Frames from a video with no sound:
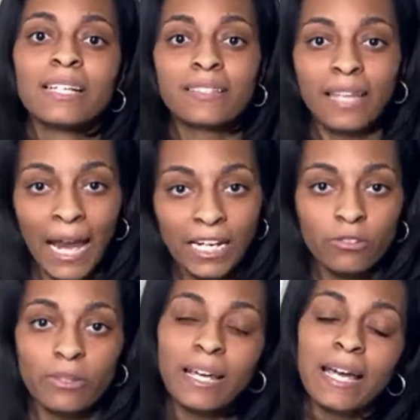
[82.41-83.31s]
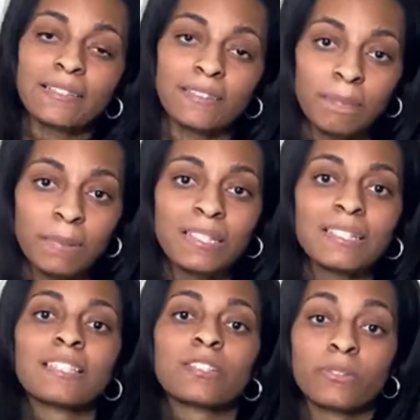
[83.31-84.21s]
the actuator has the
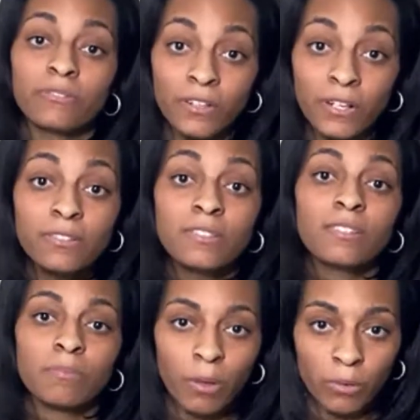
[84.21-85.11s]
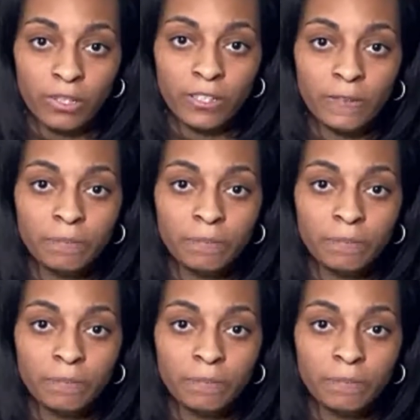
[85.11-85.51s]
ability to reverse the motor